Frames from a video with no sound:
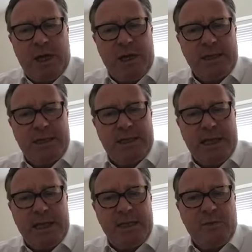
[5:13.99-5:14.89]

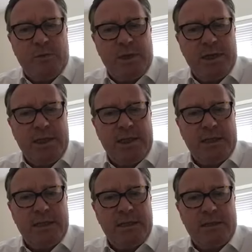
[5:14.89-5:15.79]
understanding what it
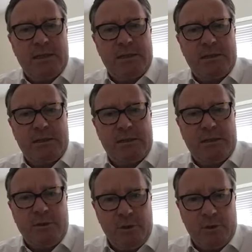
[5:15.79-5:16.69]
is that
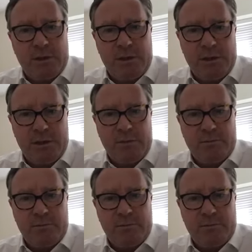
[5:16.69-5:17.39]
you want to do.